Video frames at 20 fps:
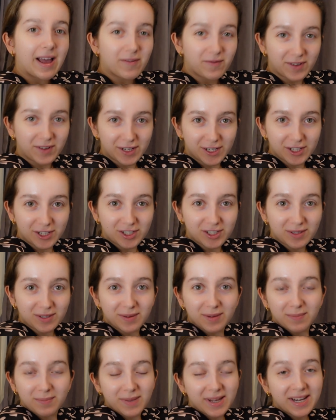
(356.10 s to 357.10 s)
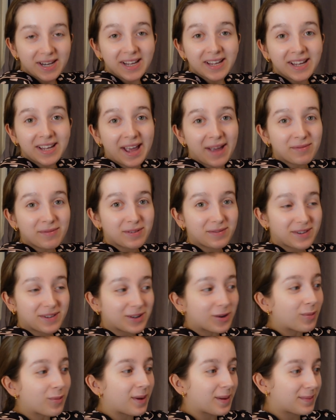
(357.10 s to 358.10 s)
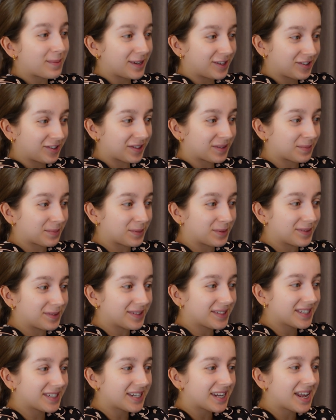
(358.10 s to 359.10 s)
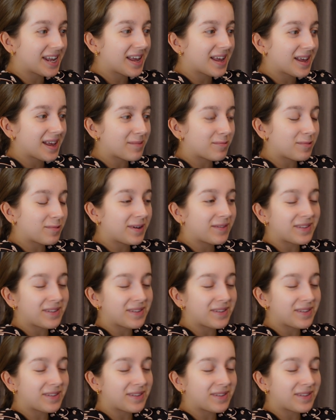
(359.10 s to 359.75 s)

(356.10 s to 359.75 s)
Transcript: finished pinning everything on my Pinterest board. We've